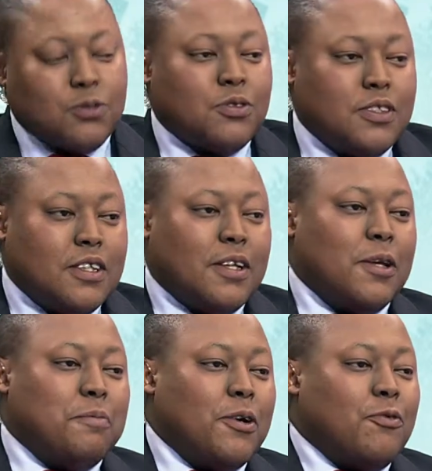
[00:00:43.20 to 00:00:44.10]
need a
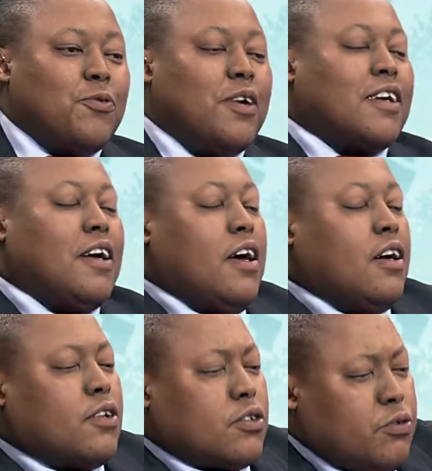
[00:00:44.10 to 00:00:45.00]
little bit of work.
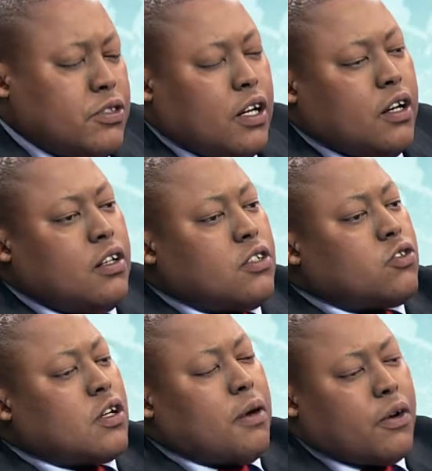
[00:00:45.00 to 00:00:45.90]
Dr. REZA, let's
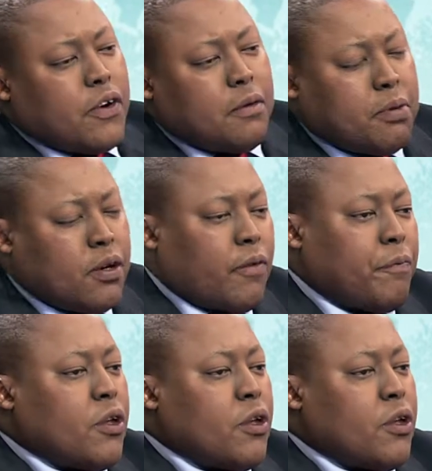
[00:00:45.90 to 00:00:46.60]
talk about green peel.